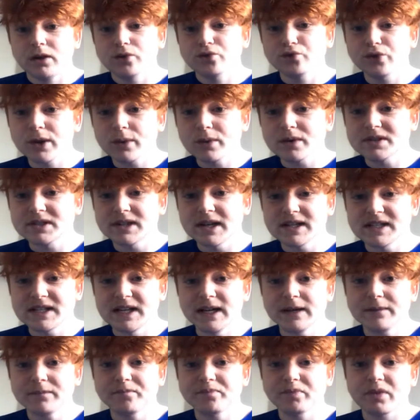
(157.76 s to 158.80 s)
3-1
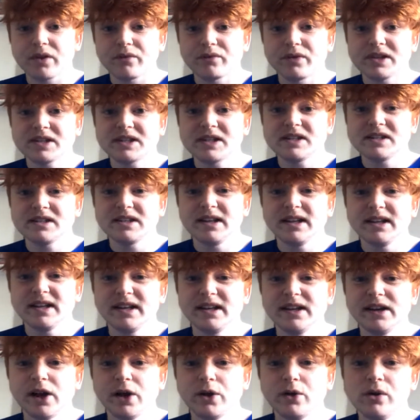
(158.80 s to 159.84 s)
City. This is
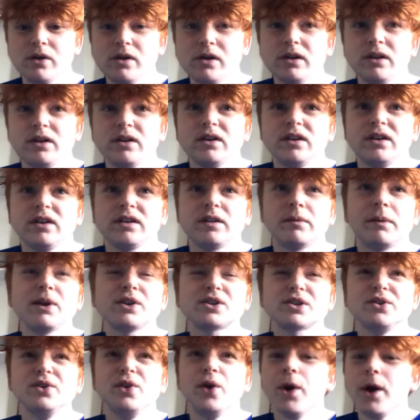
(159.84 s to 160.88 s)
the, the
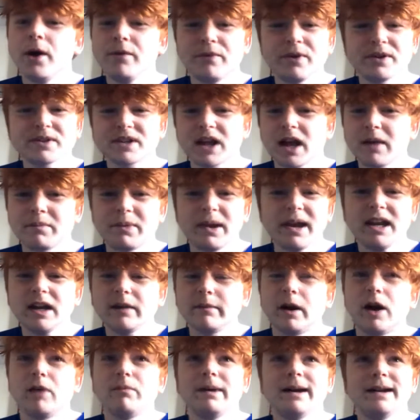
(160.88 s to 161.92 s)
most nervous I've been
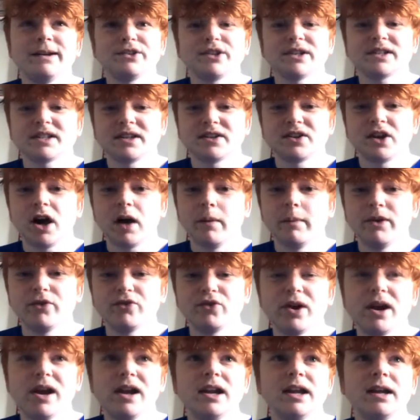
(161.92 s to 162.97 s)
about Manchester Derby,
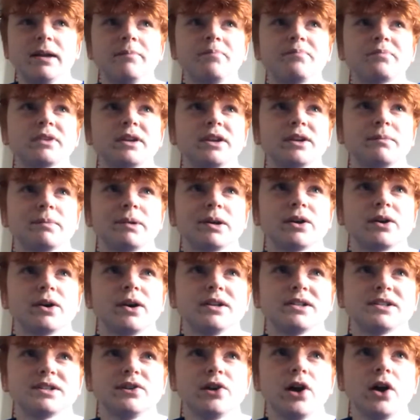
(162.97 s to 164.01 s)
really.
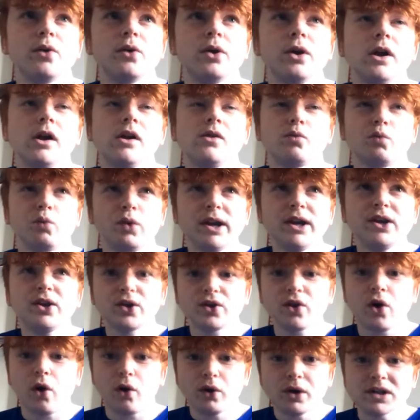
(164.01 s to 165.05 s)
Because, we
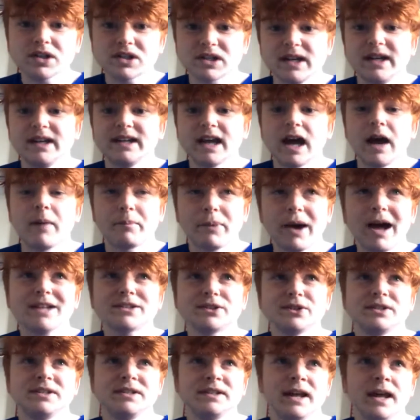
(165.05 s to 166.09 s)
could honestly get
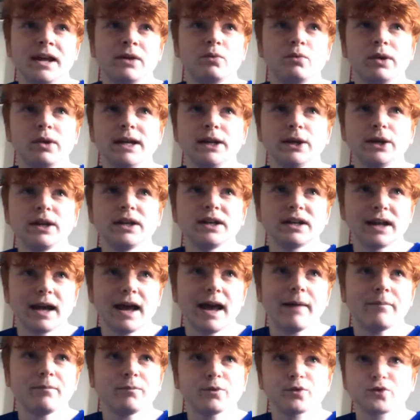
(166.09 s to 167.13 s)
battered today. We could
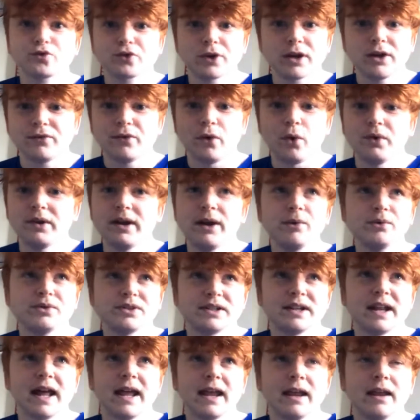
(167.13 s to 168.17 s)
get 3-4-0
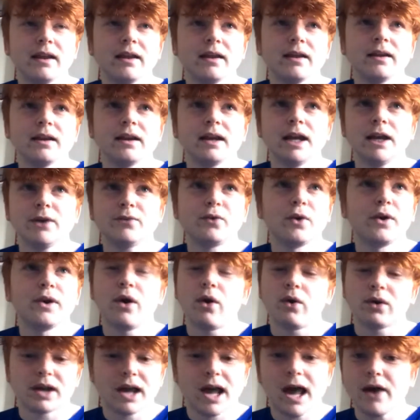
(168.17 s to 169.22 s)
today if we're
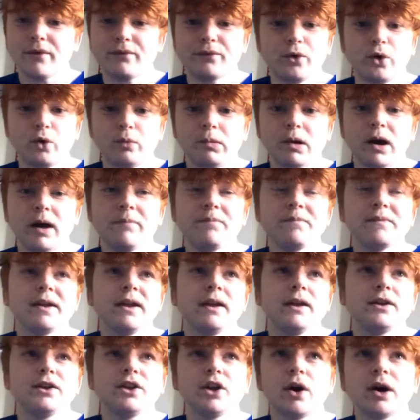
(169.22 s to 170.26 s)
not careful. But,
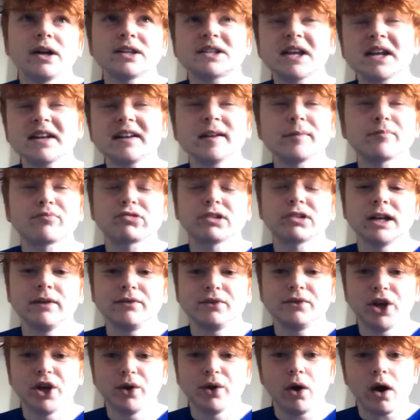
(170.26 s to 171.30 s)
I said in the
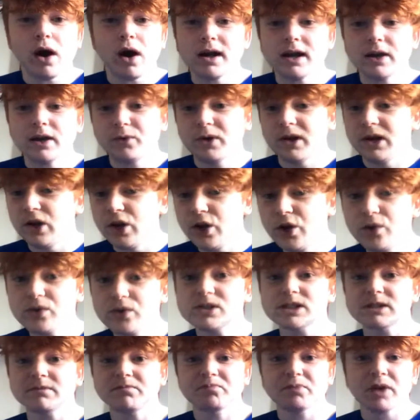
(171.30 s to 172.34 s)
preview, if we
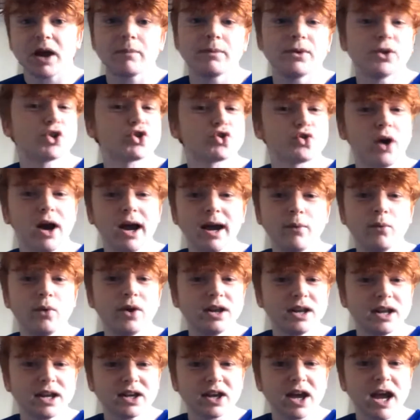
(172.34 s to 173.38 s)
lose and we try and
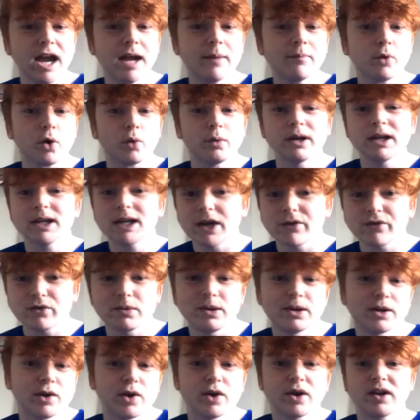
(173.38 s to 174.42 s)
win the game or we give them
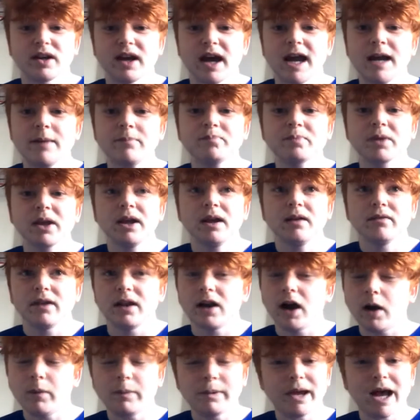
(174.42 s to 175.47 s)
a good game, then
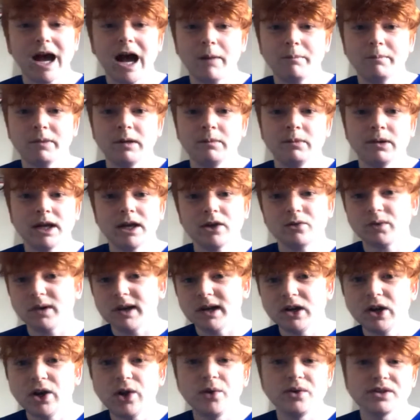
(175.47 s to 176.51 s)
I'll be happy. But if
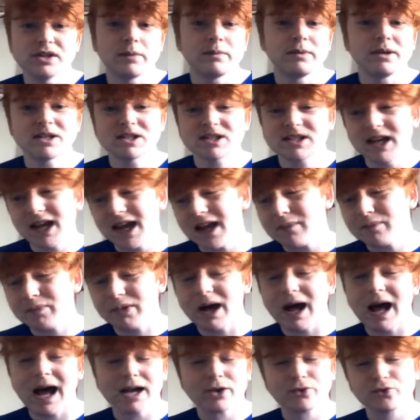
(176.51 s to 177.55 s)
we lose and we sit
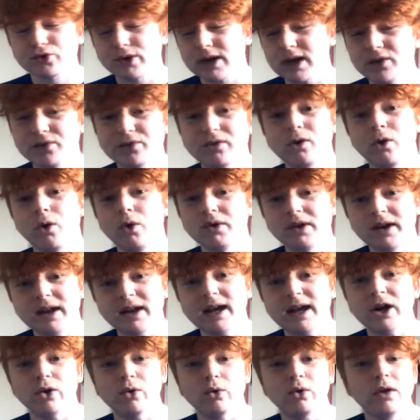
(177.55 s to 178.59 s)
back
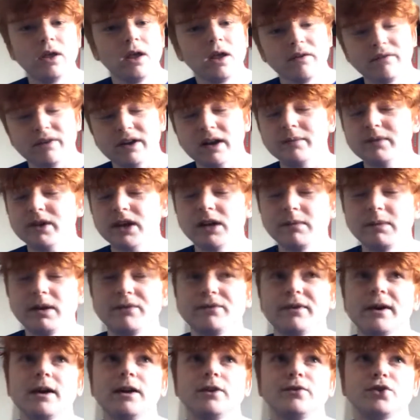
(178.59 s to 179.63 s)
3-4-0, then I'm going to be
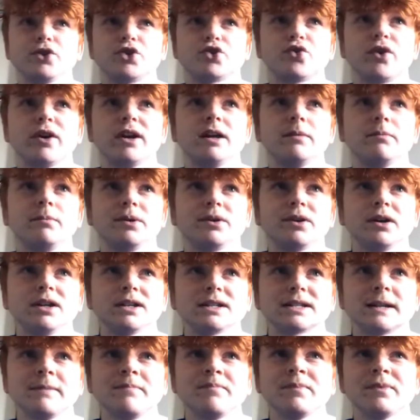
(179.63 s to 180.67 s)
very frustrated
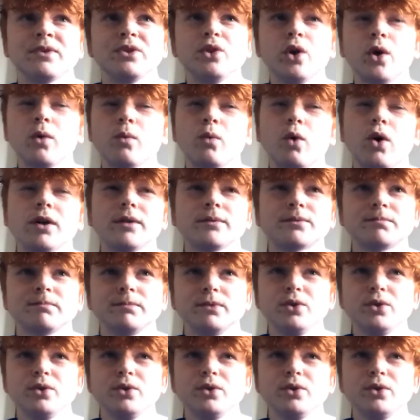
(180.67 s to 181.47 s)
because not one